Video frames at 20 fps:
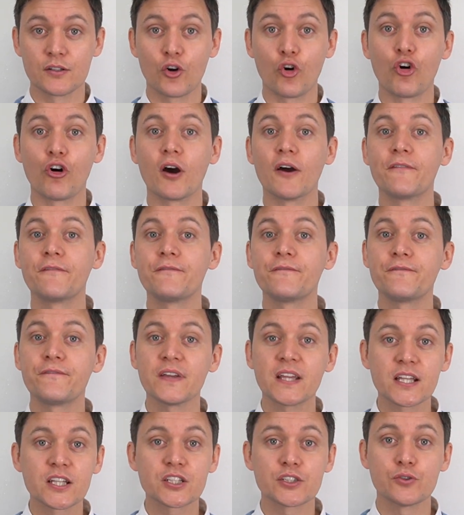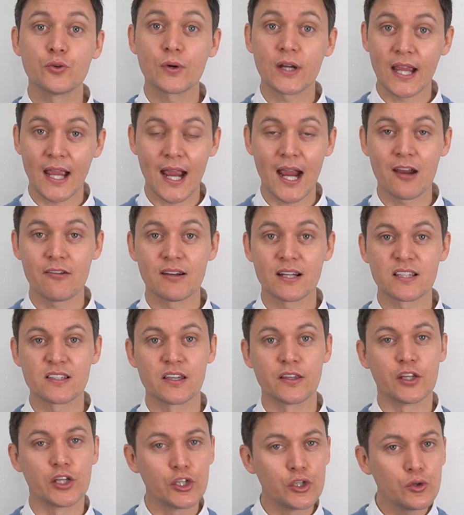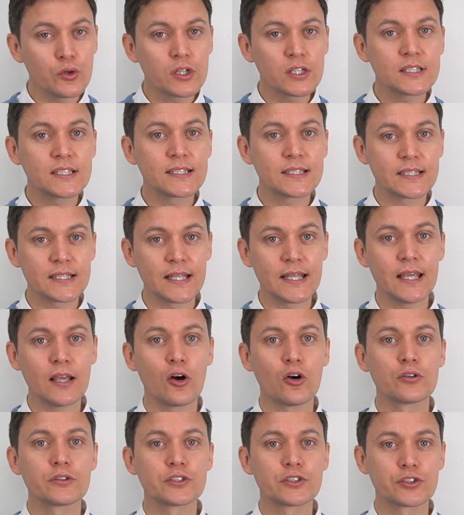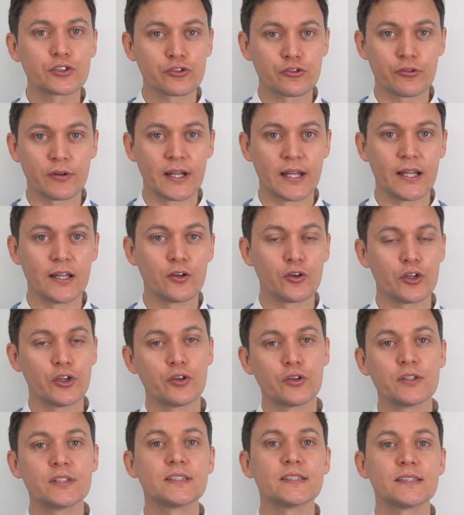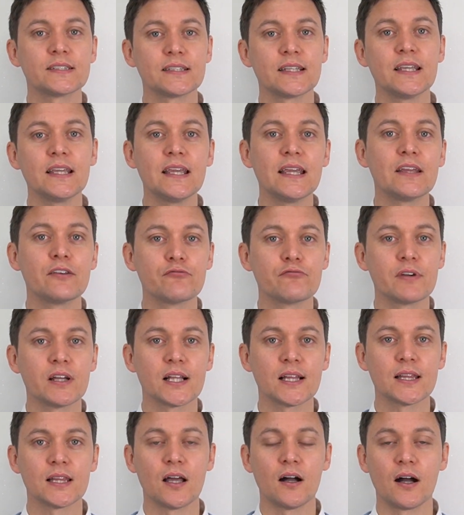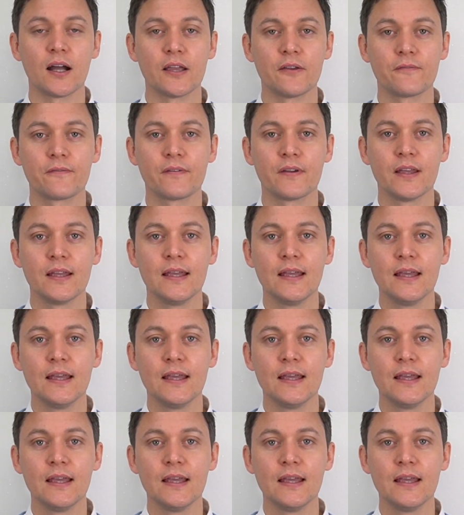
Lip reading: or a fictional character that you can see on screen or you can see in real life,